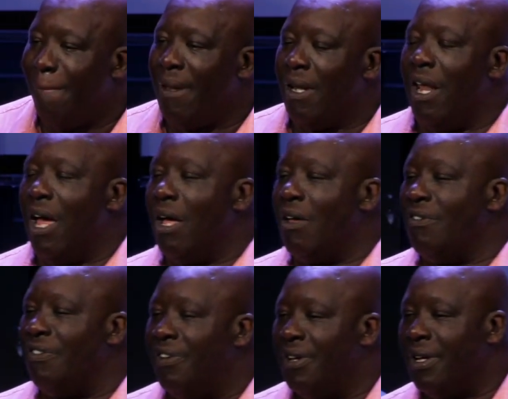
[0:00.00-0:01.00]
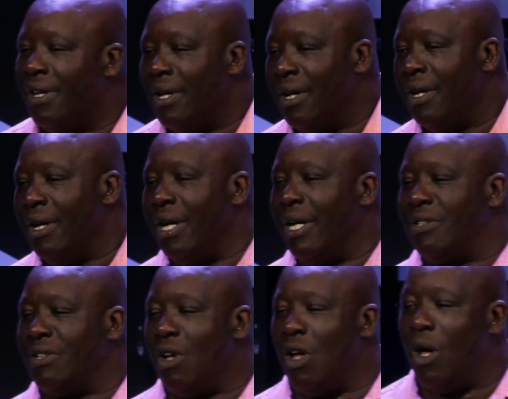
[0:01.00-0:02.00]
Love
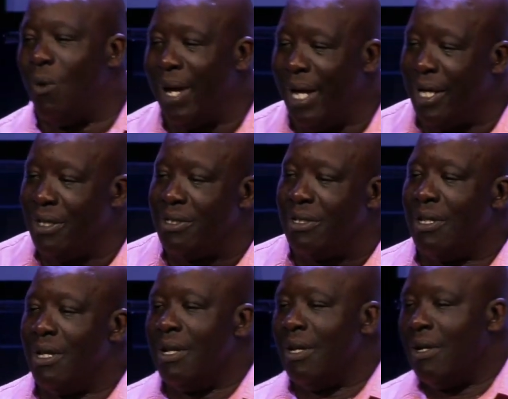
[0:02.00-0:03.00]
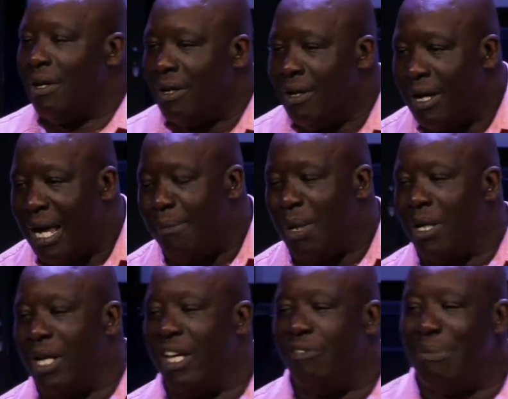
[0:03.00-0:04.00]
isn't always, I'm going to
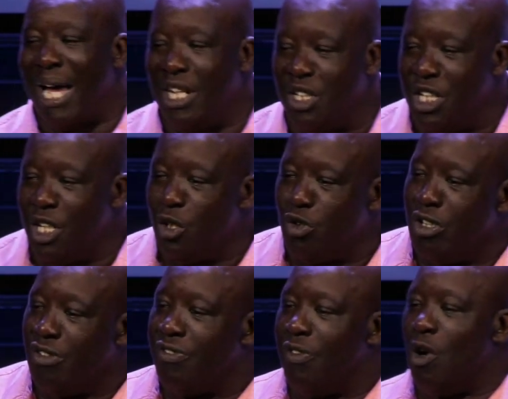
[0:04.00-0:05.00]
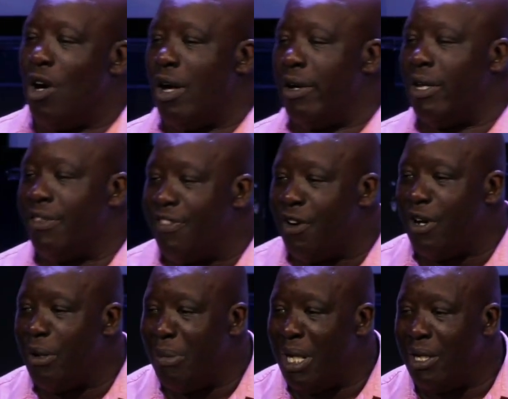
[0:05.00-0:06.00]
leave my children $430
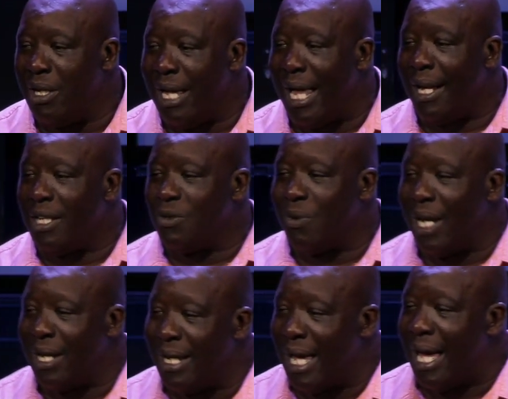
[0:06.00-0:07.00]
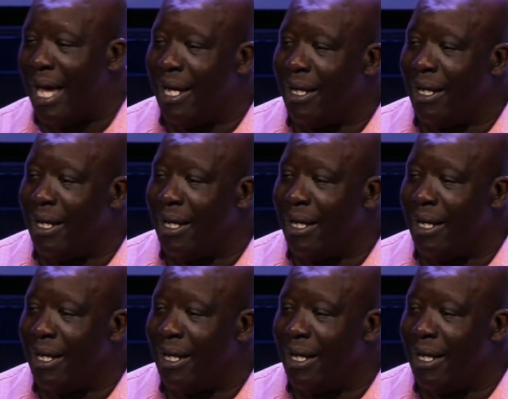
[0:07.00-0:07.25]
million when I die.